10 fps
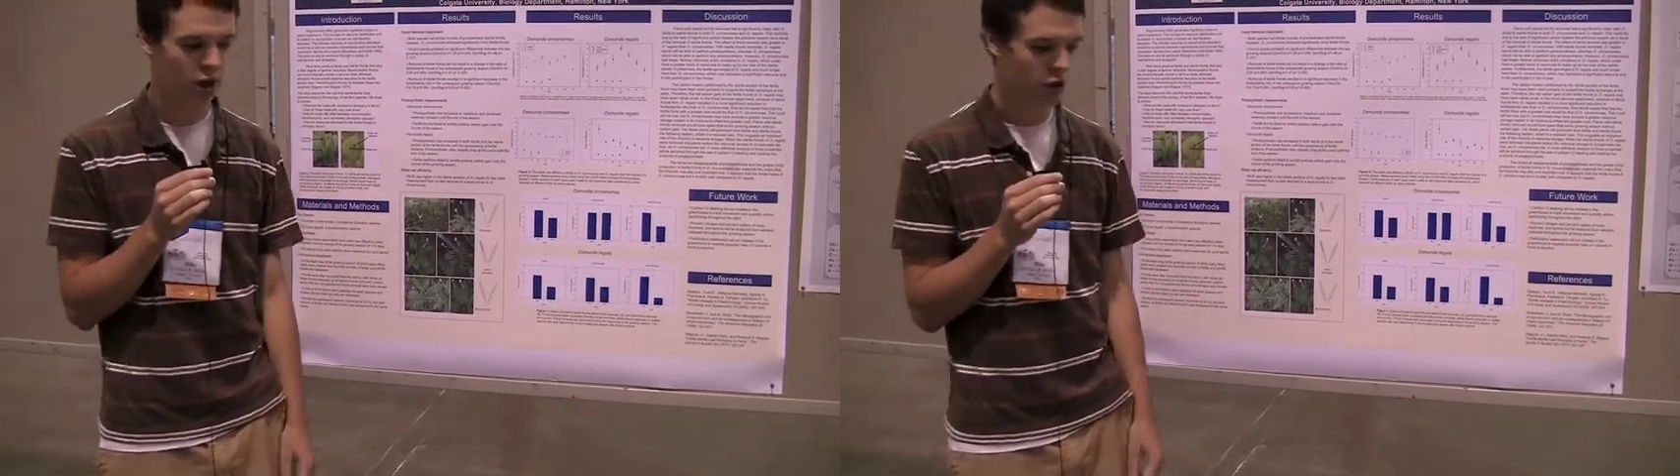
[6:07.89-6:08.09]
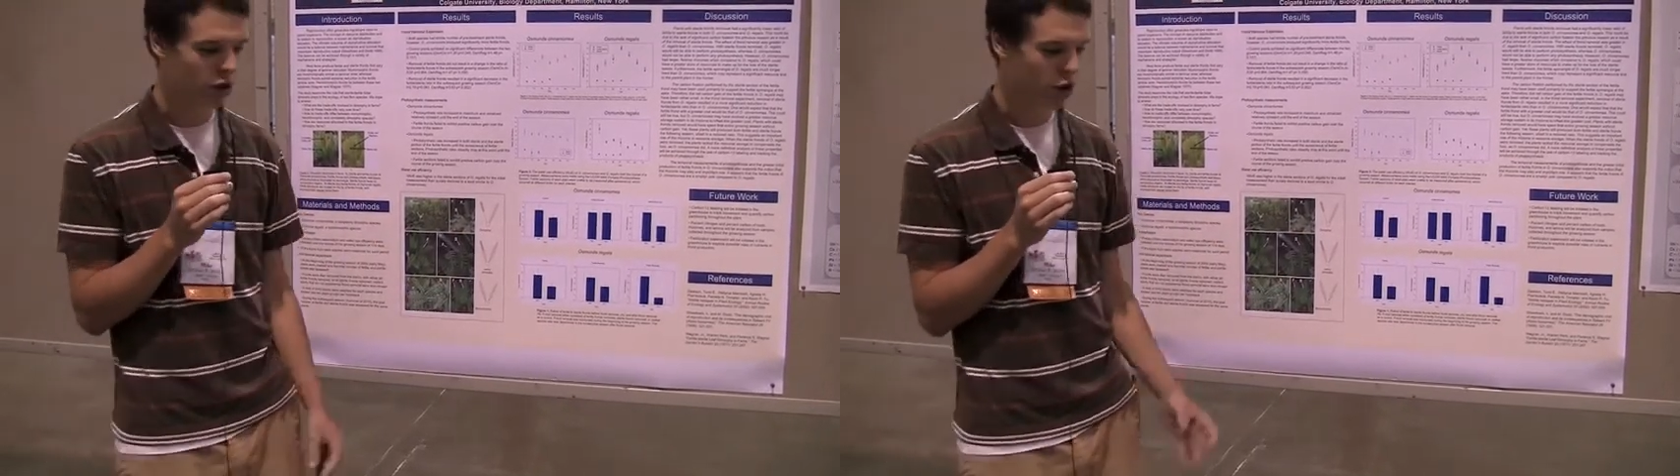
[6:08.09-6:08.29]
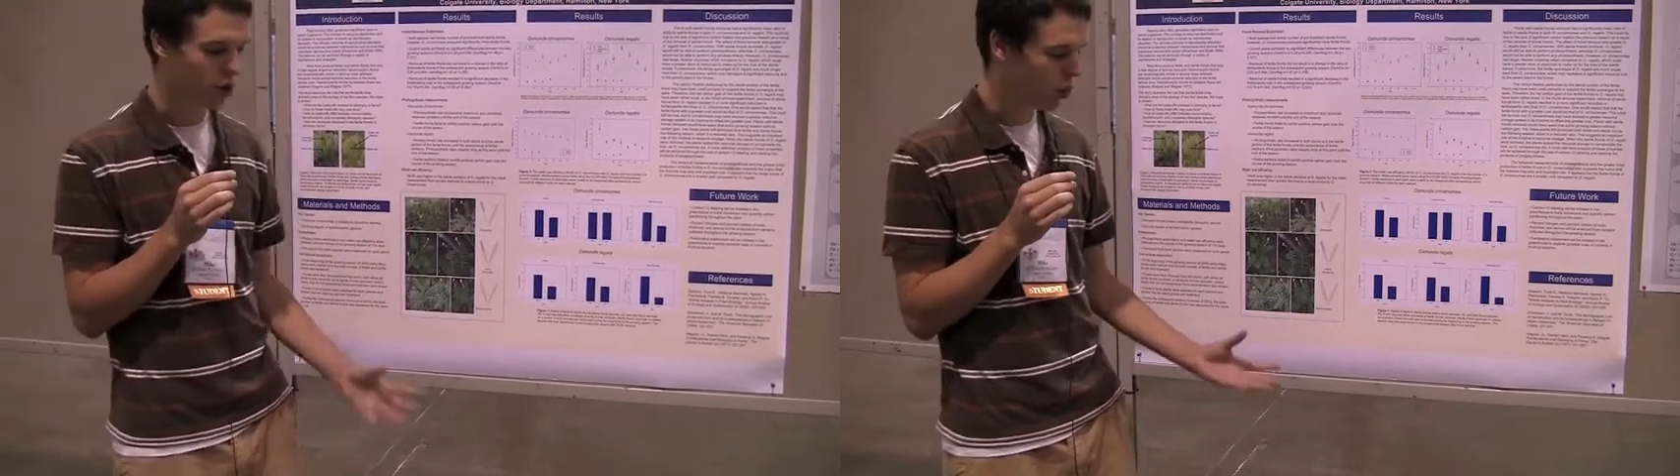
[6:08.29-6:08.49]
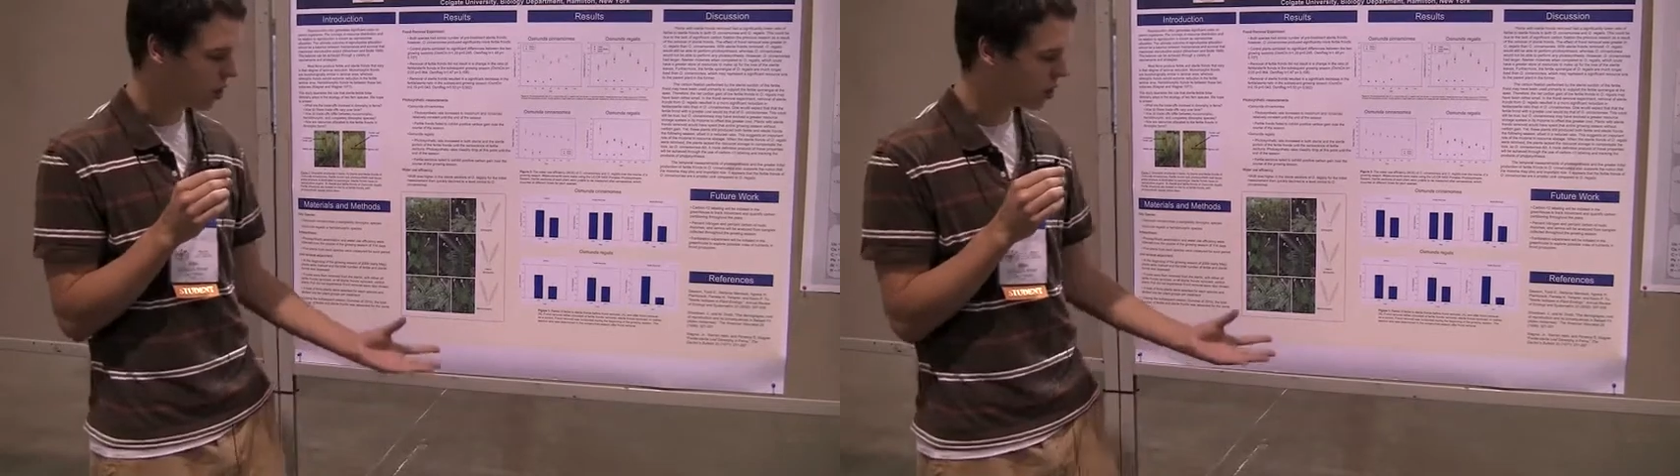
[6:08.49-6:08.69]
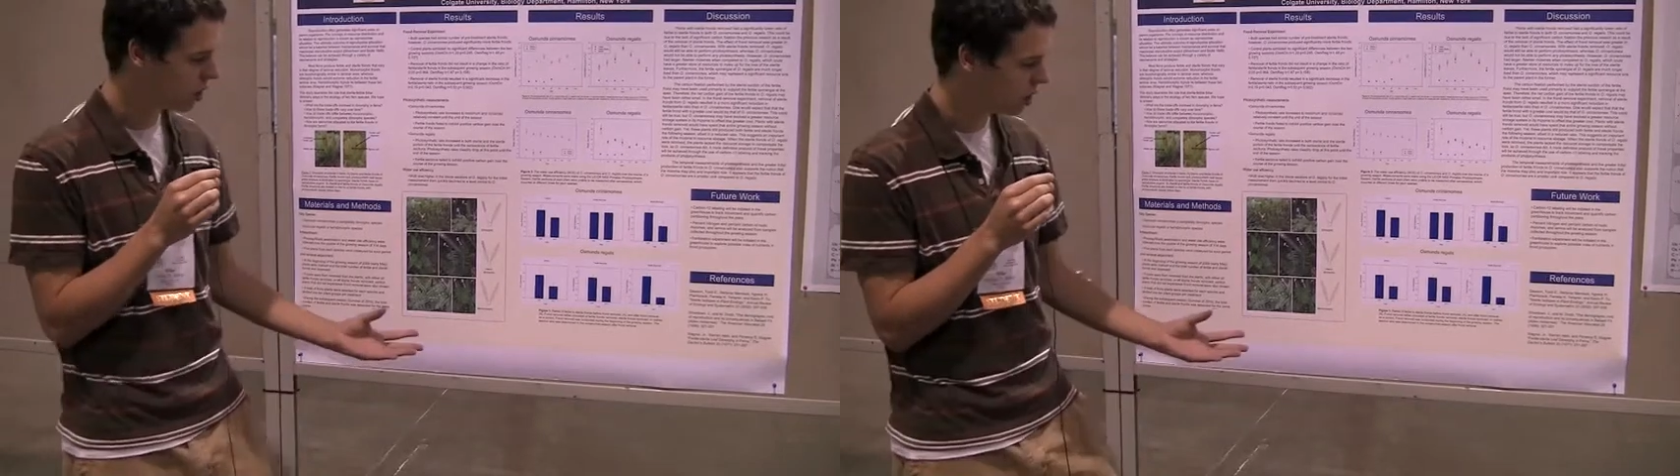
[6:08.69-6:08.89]
So in
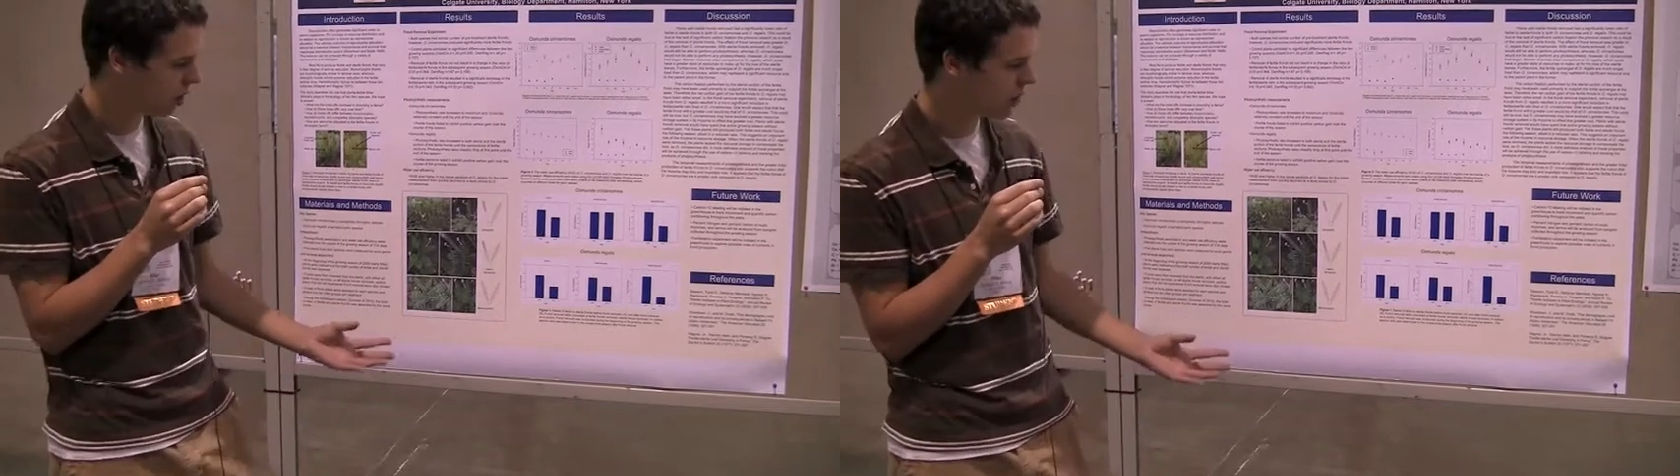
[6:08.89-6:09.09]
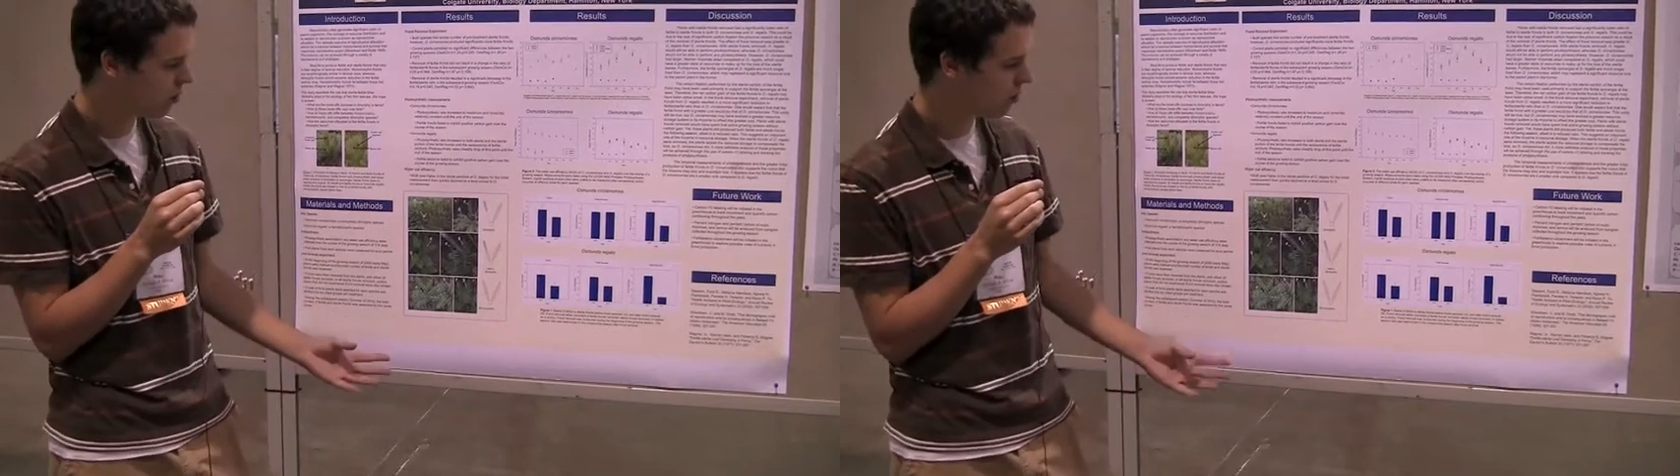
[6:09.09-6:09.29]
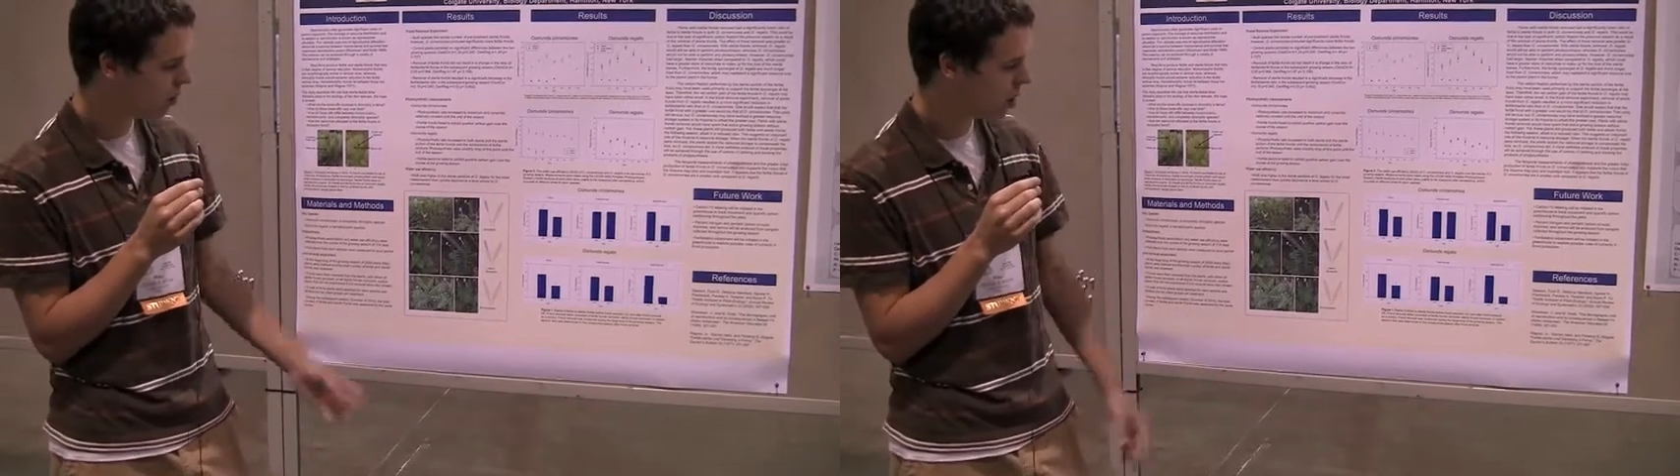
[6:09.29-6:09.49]
one season,